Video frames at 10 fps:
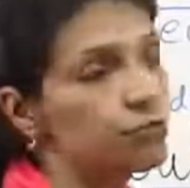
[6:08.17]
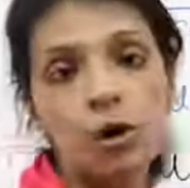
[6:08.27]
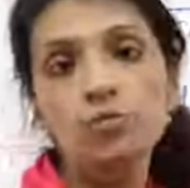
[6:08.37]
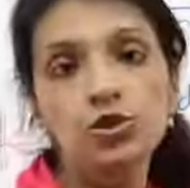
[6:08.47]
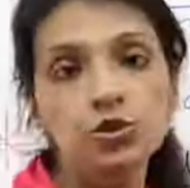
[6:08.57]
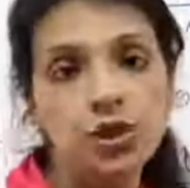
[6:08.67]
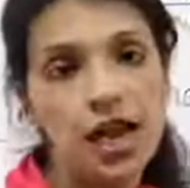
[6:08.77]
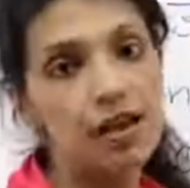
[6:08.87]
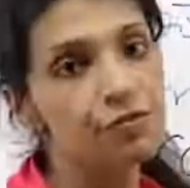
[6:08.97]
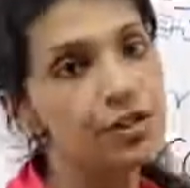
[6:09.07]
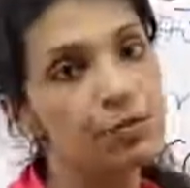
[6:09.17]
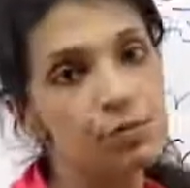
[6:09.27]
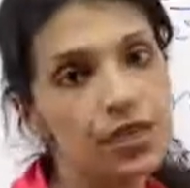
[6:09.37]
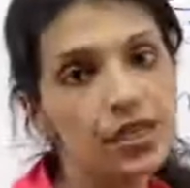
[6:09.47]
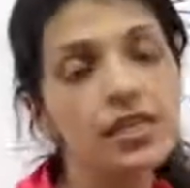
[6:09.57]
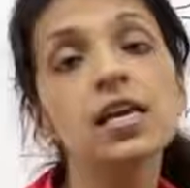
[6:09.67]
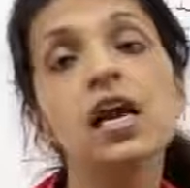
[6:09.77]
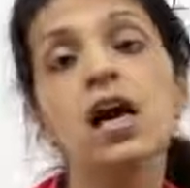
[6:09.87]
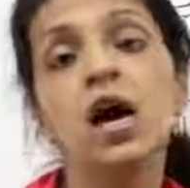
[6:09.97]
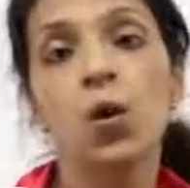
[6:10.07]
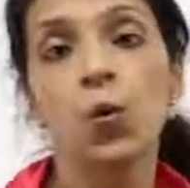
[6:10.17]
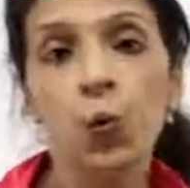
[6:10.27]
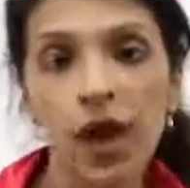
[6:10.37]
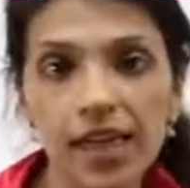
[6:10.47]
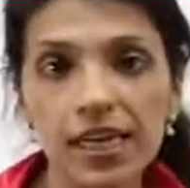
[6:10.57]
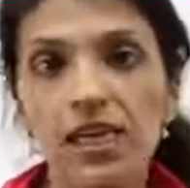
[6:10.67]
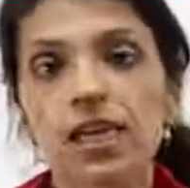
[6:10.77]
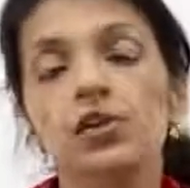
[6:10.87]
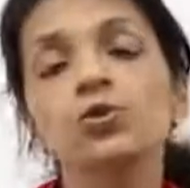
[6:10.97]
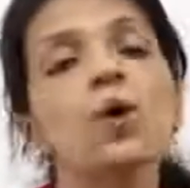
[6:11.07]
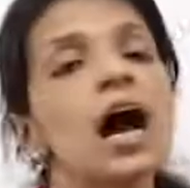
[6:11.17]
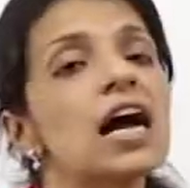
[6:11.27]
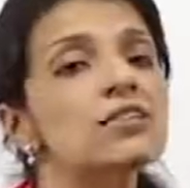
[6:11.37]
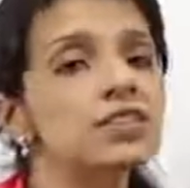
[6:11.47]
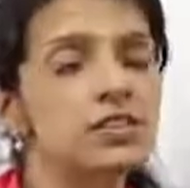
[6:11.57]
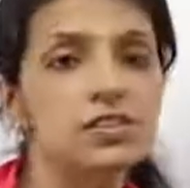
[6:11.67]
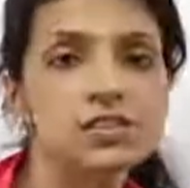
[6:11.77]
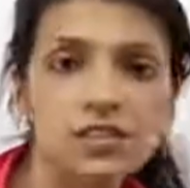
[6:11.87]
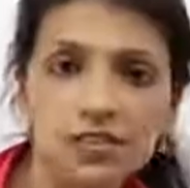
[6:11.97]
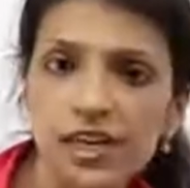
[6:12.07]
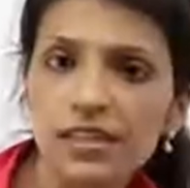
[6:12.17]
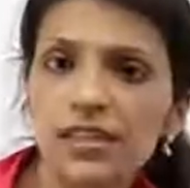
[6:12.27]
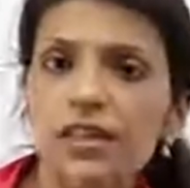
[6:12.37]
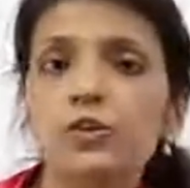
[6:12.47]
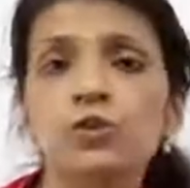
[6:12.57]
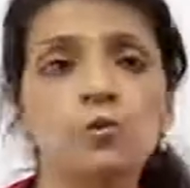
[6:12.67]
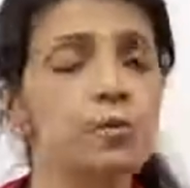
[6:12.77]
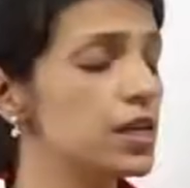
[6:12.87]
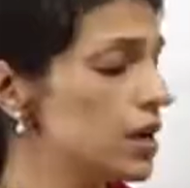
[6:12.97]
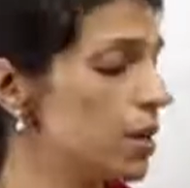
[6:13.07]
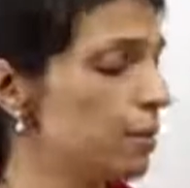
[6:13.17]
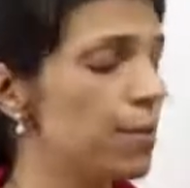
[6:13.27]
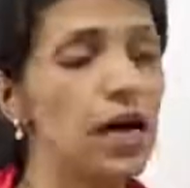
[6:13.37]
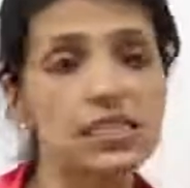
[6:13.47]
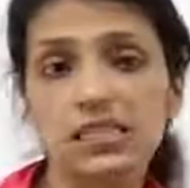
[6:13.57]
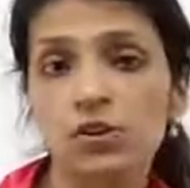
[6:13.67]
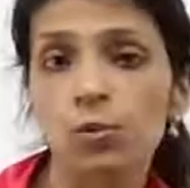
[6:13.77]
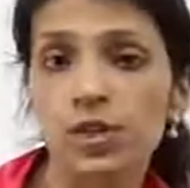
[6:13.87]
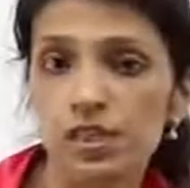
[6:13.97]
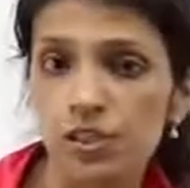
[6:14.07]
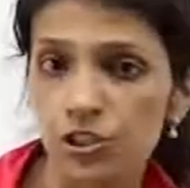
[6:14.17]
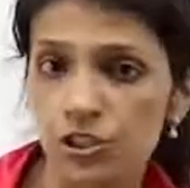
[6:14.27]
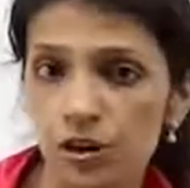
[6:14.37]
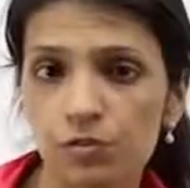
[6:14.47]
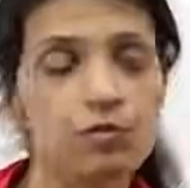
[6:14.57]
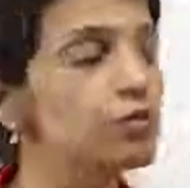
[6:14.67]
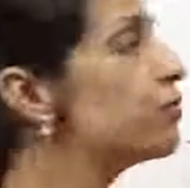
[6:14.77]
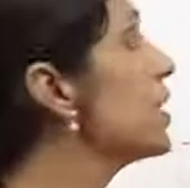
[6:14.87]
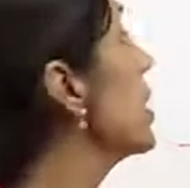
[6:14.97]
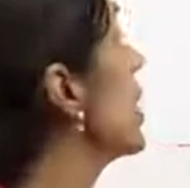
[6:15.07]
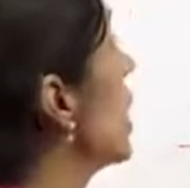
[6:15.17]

form, should have completed, when you have certain regret. It could be a past obligation not fulfilled.